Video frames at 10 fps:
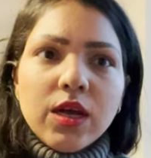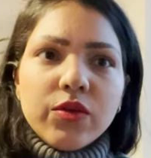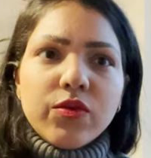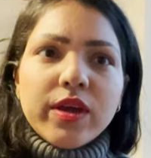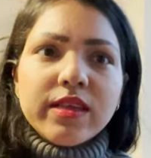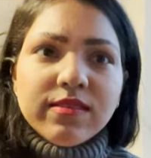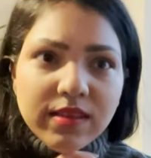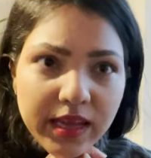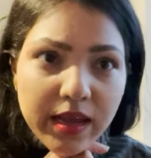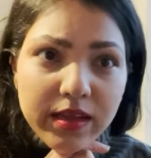So you can
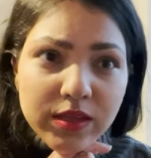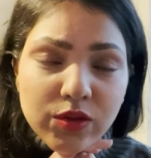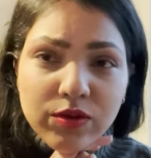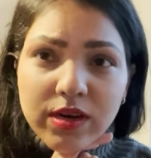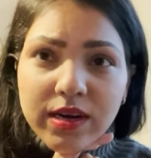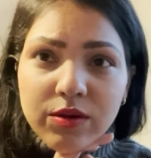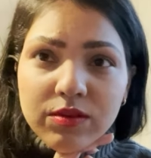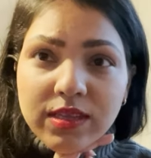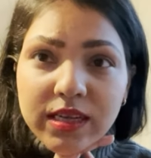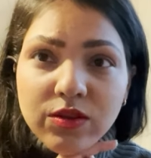say it took
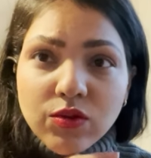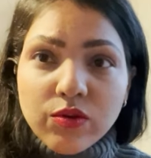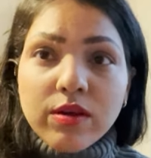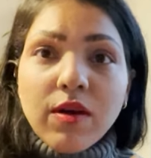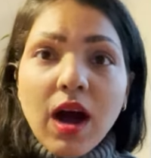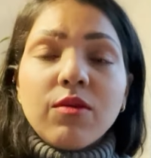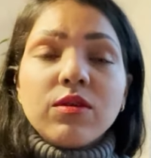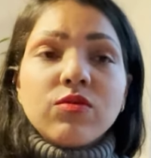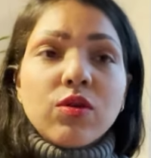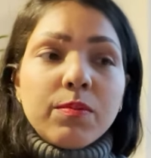around 10 to 12
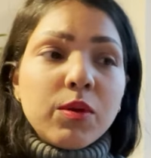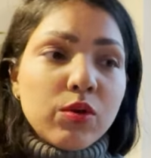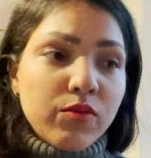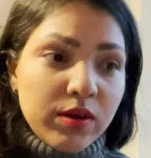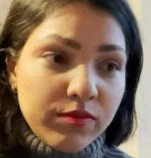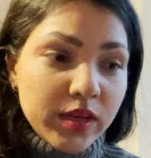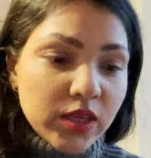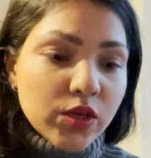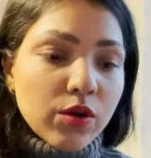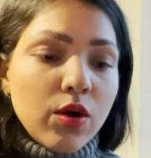hours to upload one
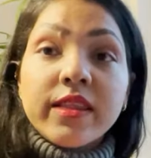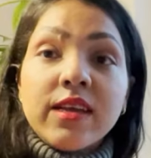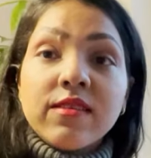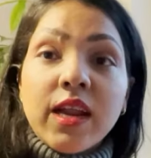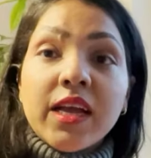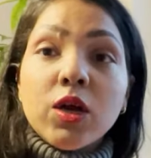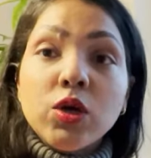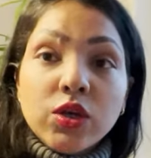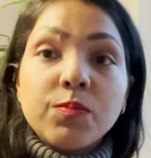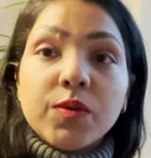video. There's like a
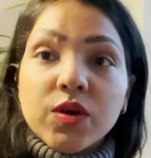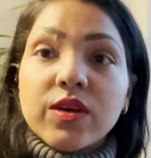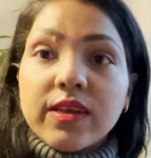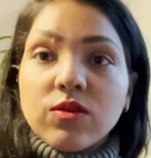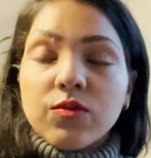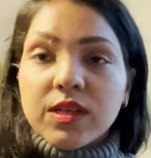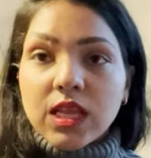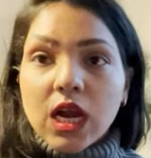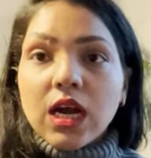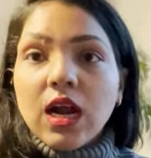good progress over
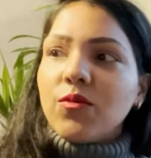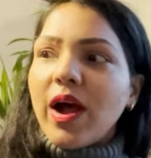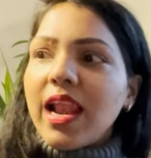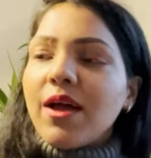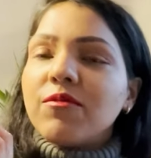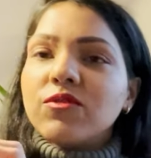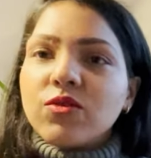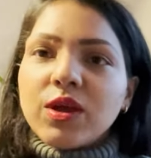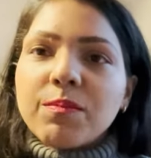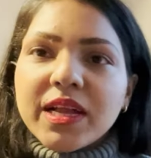there. While I was
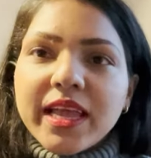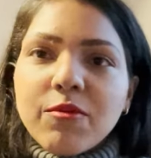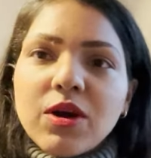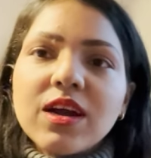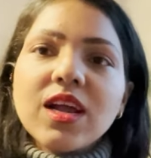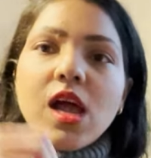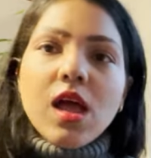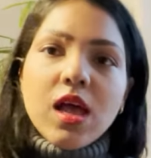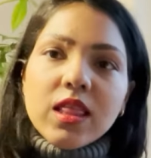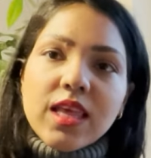doing my day work,
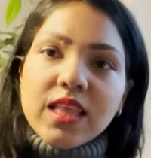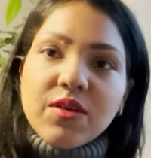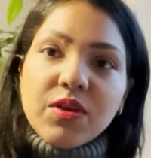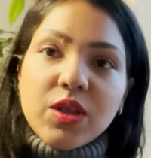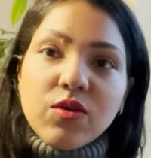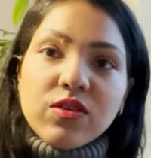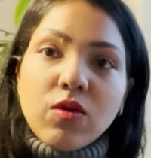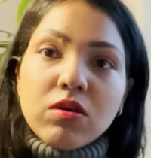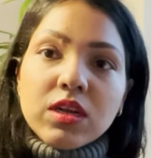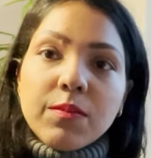the other video is
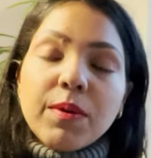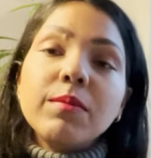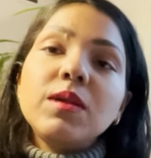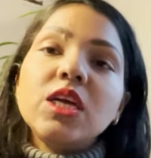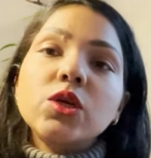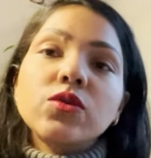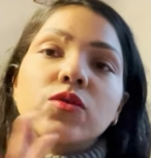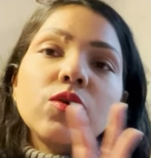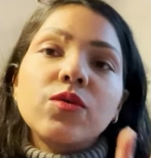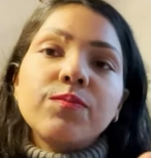already published.
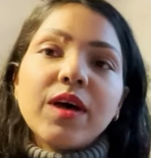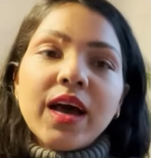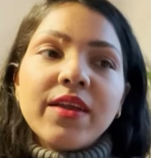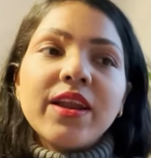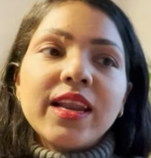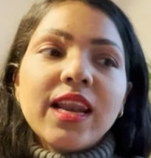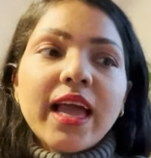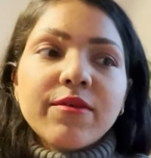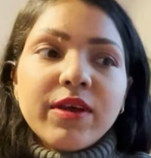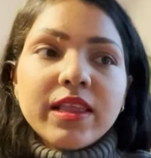So I really
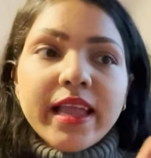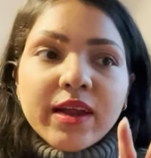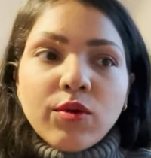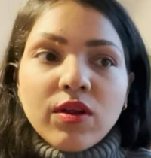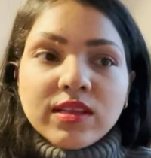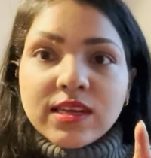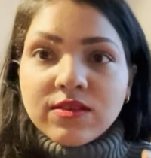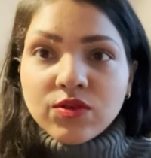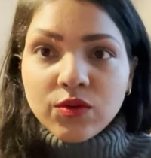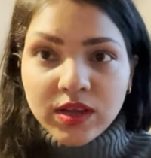like when technology
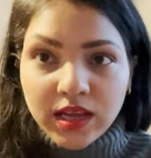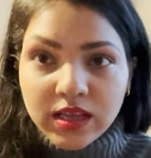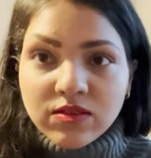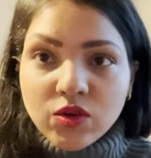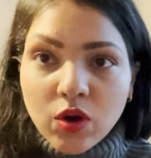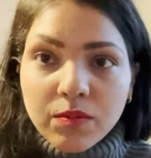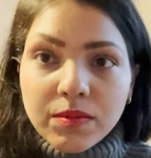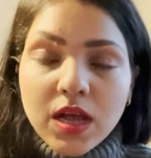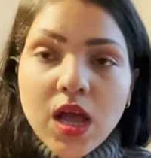is doing its job.